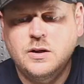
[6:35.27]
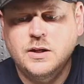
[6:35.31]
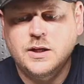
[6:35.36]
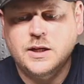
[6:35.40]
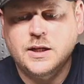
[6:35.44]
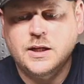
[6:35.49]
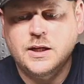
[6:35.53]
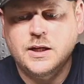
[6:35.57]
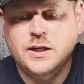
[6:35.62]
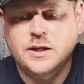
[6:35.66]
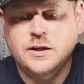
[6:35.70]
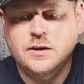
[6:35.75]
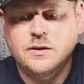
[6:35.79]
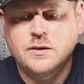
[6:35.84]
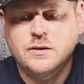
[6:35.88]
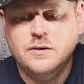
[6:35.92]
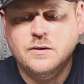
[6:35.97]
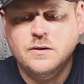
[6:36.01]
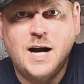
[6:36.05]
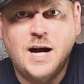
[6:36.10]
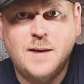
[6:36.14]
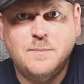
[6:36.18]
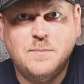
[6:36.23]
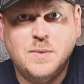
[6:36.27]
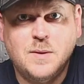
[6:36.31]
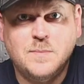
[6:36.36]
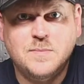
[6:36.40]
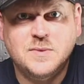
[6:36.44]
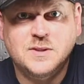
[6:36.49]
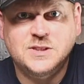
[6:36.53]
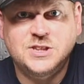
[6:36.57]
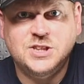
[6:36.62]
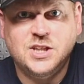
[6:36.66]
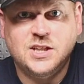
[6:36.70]
click in hop
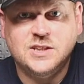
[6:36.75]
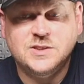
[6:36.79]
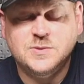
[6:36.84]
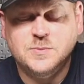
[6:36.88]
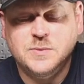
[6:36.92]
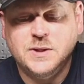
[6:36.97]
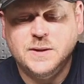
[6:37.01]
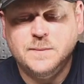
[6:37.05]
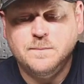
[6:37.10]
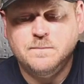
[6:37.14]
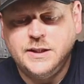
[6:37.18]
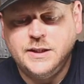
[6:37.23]
up adjustment.